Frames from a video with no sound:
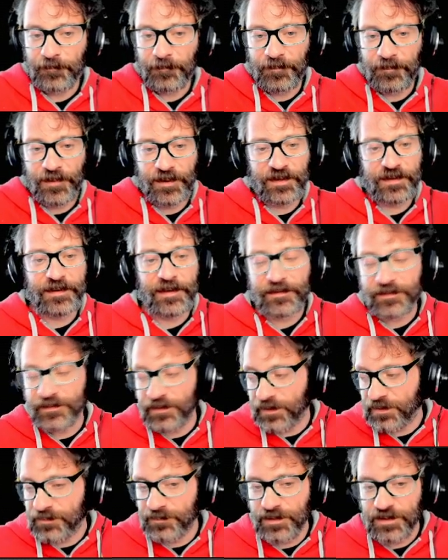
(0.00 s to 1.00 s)
But
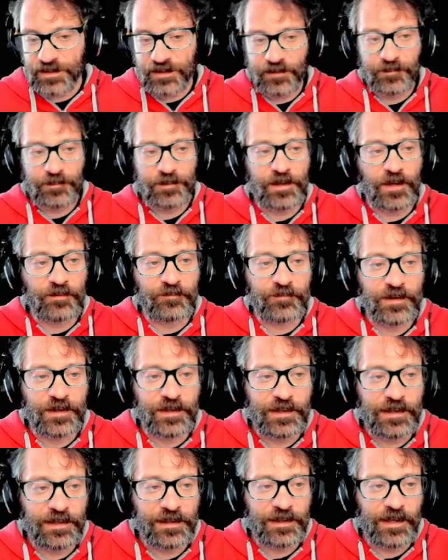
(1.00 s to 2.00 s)
assassination missions, we don't
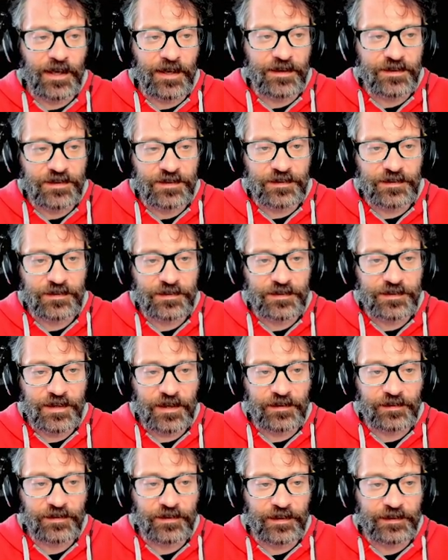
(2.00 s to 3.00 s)
really encounter
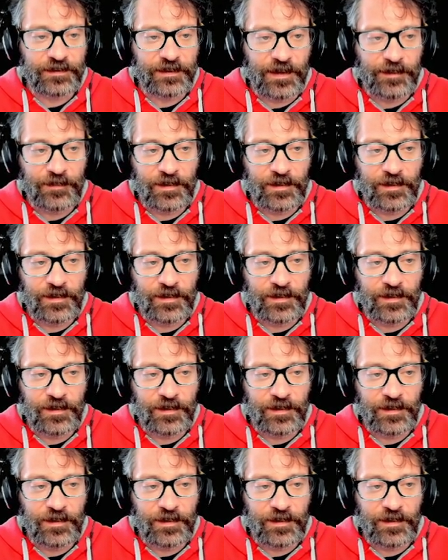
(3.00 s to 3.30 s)
tests like that